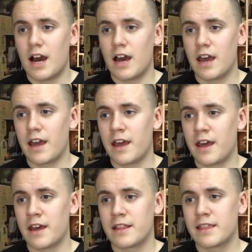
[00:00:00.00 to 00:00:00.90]

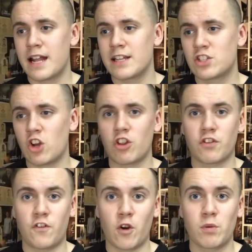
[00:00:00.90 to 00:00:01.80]
Then he started the
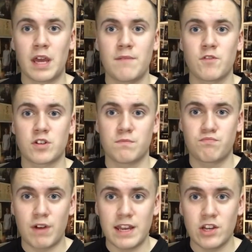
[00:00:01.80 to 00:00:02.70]
following game versus
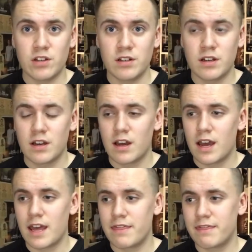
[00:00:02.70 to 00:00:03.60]
Brighton.
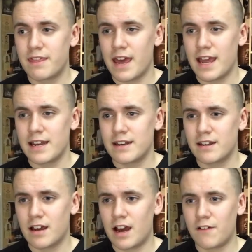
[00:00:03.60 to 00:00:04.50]
And then
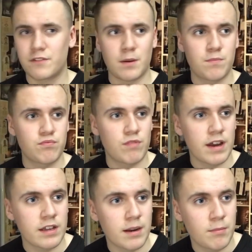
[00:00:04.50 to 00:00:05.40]
after
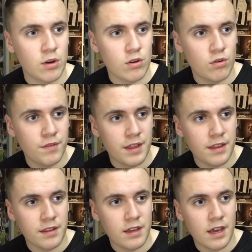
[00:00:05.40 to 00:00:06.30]
Brighton, I'm looking over
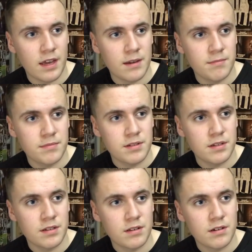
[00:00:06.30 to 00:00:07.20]
the games.
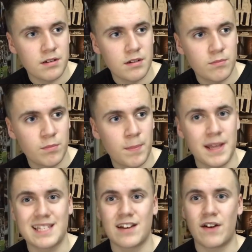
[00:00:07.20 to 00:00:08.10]
We
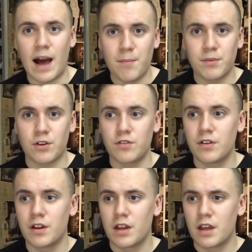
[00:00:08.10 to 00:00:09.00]
played Southampton.
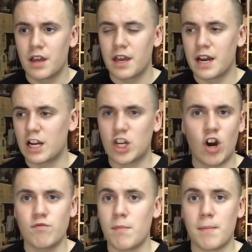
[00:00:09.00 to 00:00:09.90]
And I
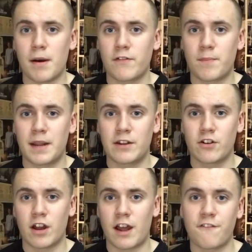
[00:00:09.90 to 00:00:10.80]
can't remember if he played or
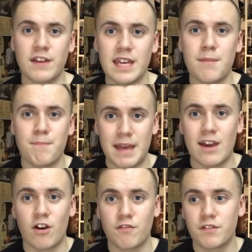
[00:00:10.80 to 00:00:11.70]
not. I think he may
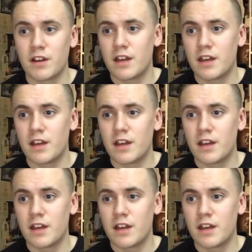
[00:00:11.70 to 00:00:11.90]
have.